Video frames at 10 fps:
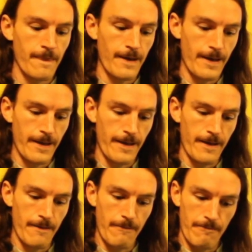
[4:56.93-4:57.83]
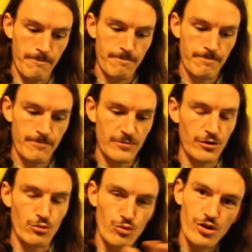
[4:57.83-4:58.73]
It's like a
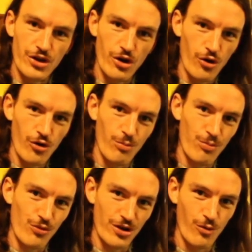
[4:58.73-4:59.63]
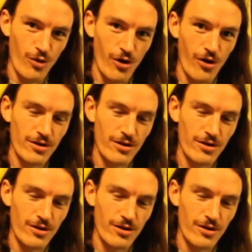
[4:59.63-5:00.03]
really old brick wall